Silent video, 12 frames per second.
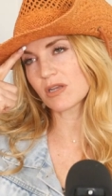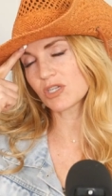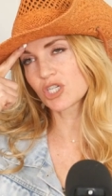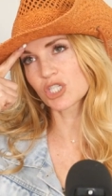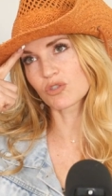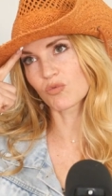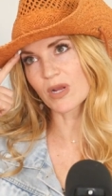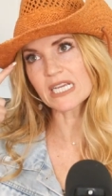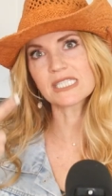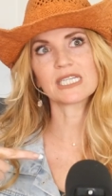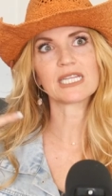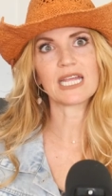just
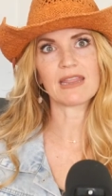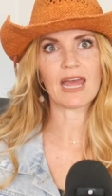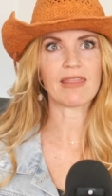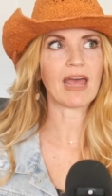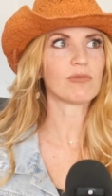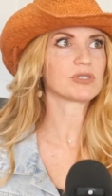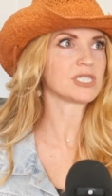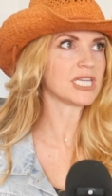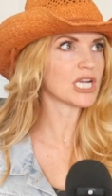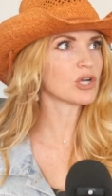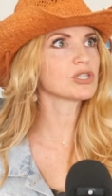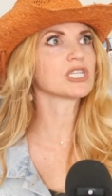recently, then, that was
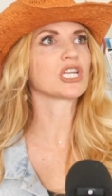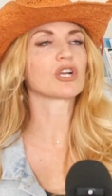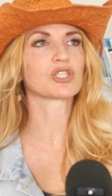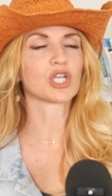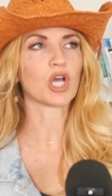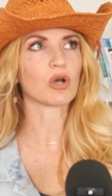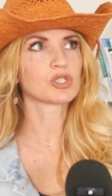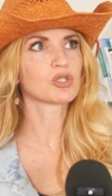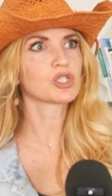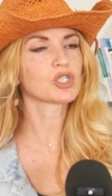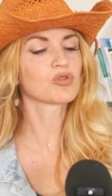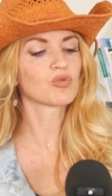years and years ago.
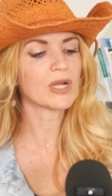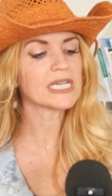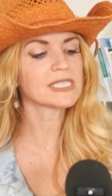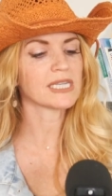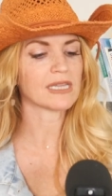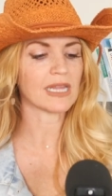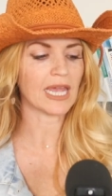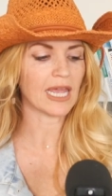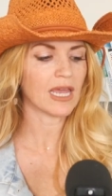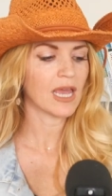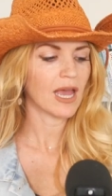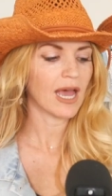So, just
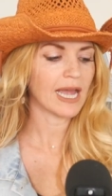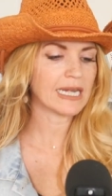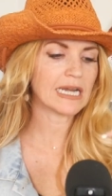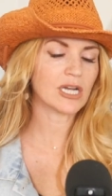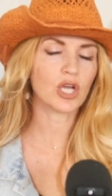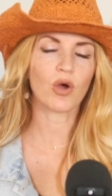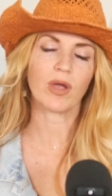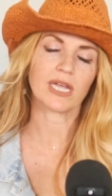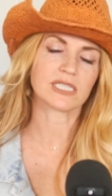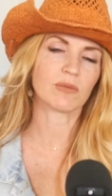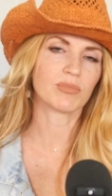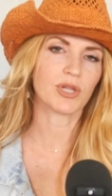recently, I needed to go
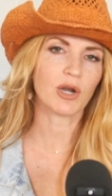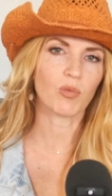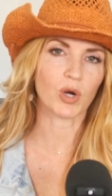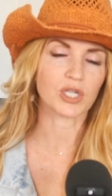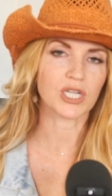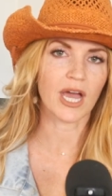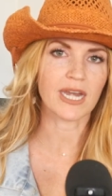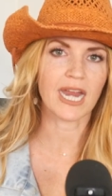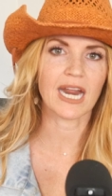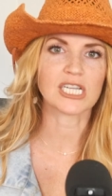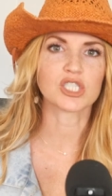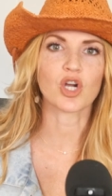get some blood work done,
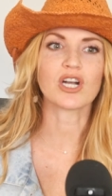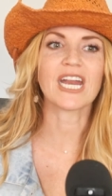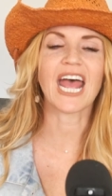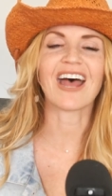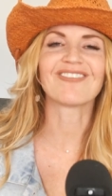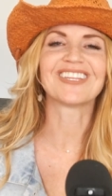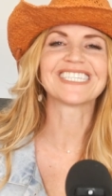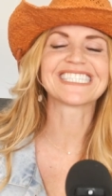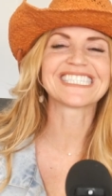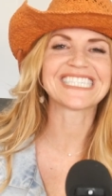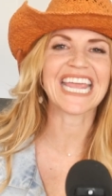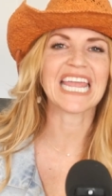and I started to have the
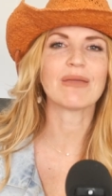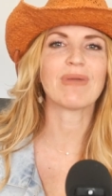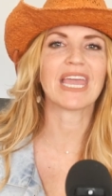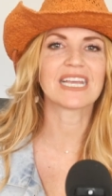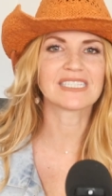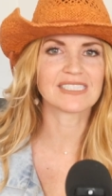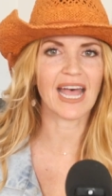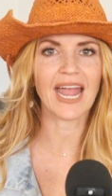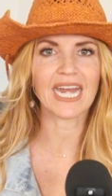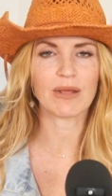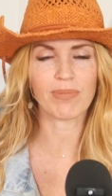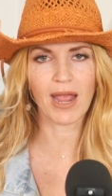same
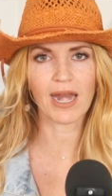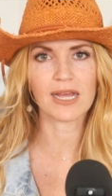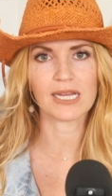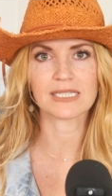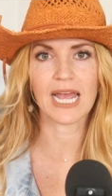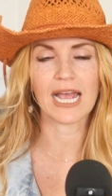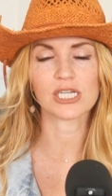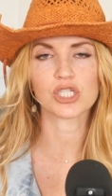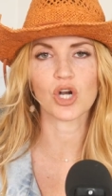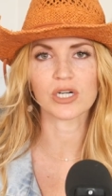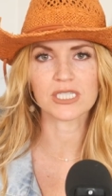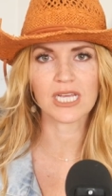anxiety panic attacks
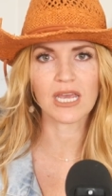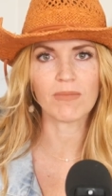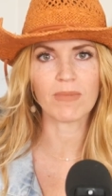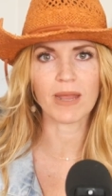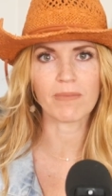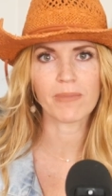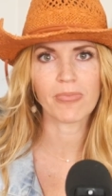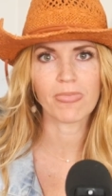start to hit me.